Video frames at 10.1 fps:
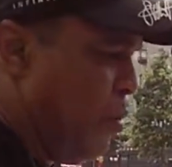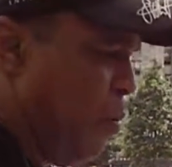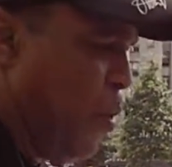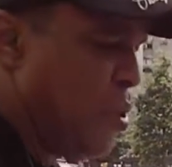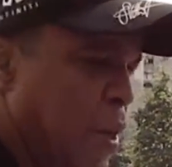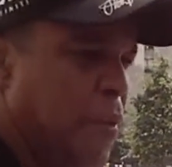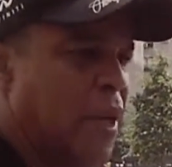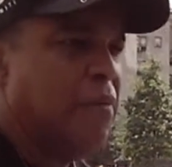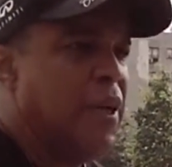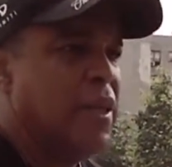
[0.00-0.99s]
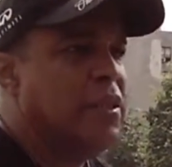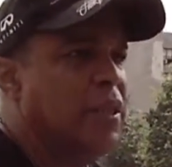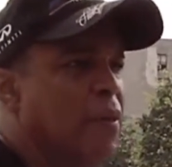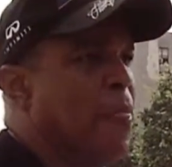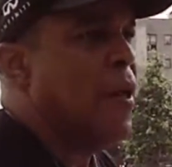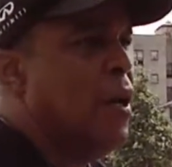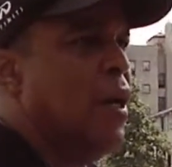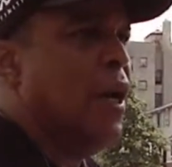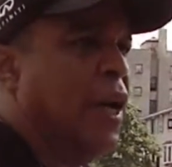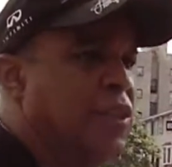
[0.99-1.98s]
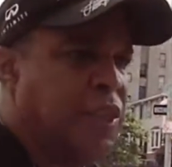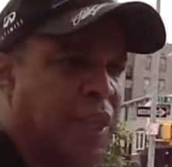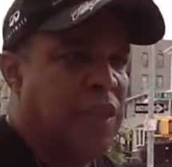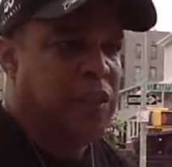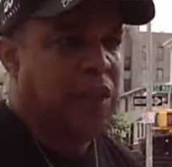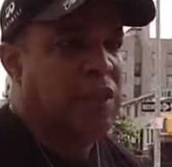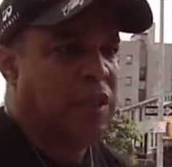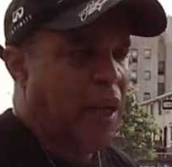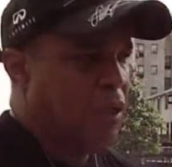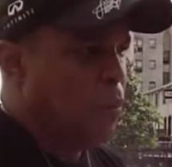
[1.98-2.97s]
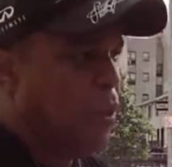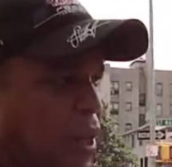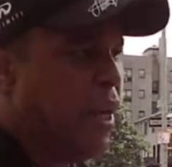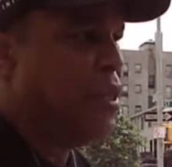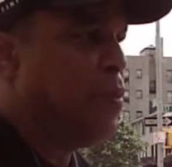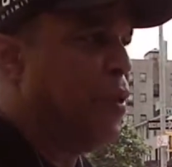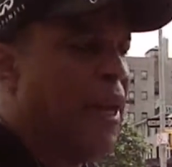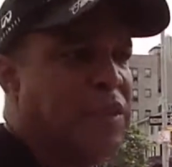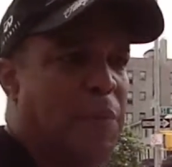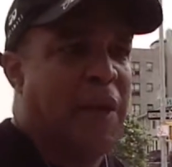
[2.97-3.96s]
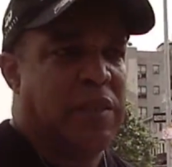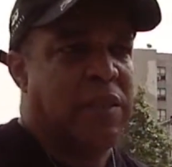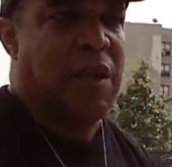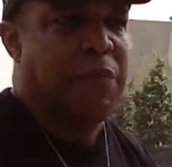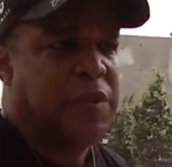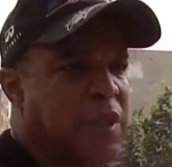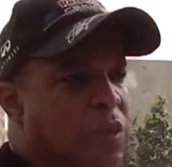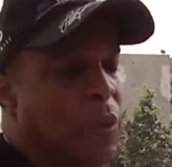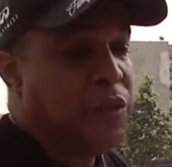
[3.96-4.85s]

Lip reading: Rose, I believe it is. And she's like the one that heads up the Latin symbolics in San Francisco.